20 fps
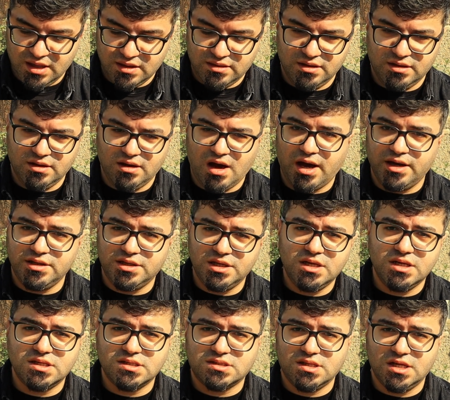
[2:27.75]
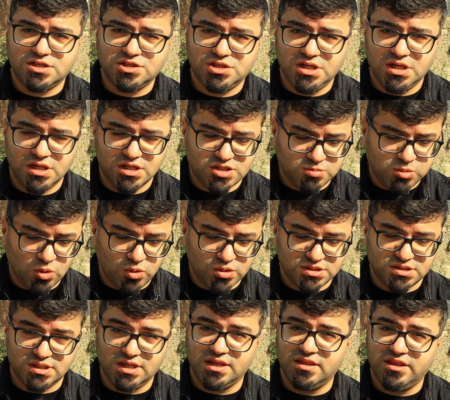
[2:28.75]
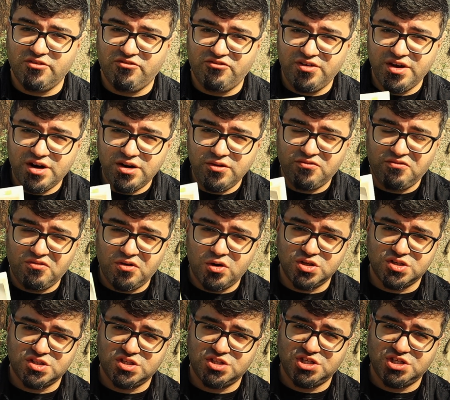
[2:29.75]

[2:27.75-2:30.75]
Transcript: the ideas that she explores in the very first